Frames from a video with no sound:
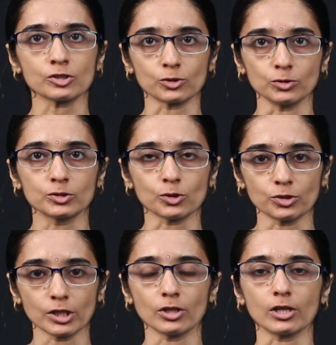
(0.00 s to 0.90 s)

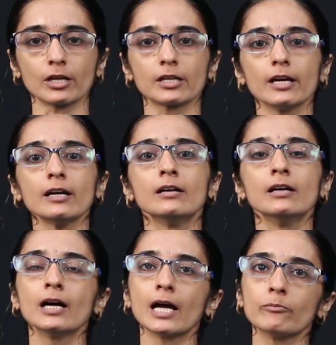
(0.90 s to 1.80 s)
Stuti Dholakia.
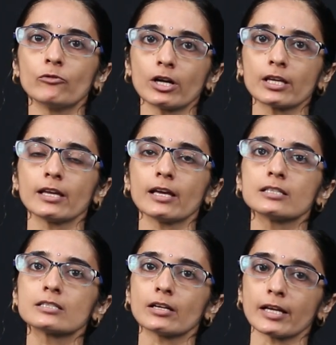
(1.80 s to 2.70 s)
I am working
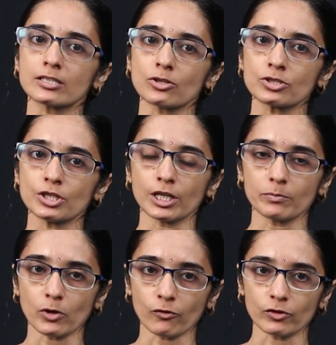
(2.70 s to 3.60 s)
as the Associate
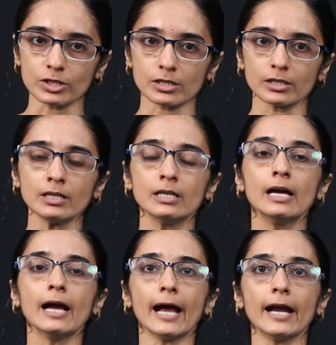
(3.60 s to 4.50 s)
Professor
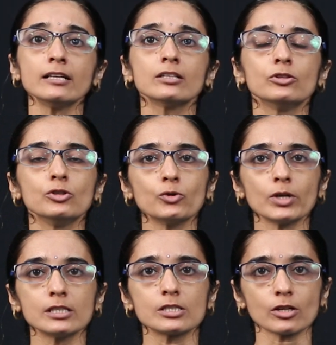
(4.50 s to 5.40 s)
at New
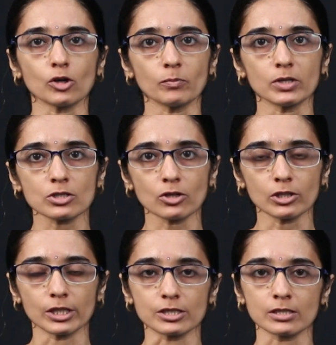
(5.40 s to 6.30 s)
Alger Commerce
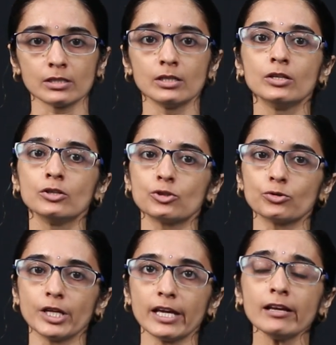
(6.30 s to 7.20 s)
College.
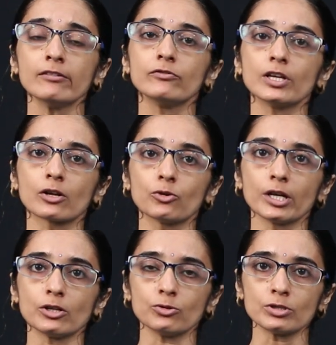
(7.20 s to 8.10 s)
Today we are
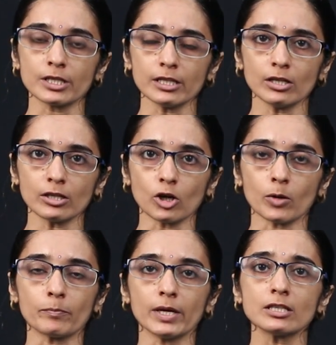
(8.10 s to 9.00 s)
going to see the
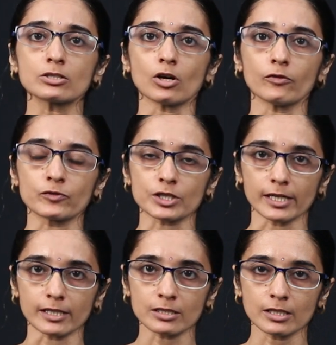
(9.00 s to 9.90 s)
topics of
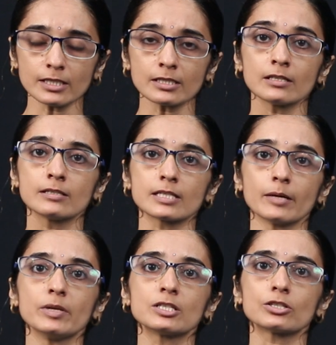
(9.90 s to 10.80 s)
Statistics
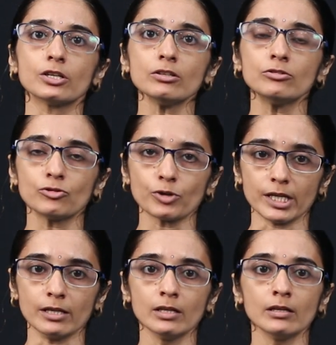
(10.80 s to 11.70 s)
Semester 3,